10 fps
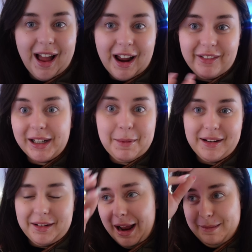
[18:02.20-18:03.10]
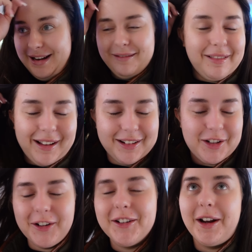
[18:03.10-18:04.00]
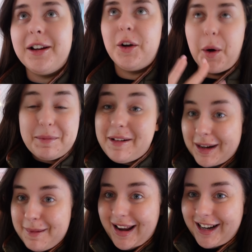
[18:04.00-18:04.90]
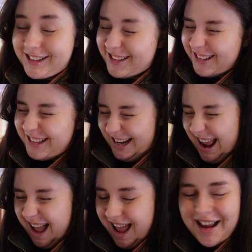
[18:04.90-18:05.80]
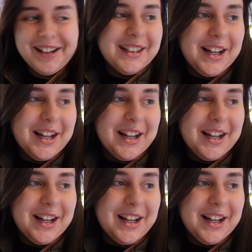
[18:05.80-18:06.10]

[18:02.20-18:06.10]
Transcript: I recommend. I mean, don't go off my recommendation just yet.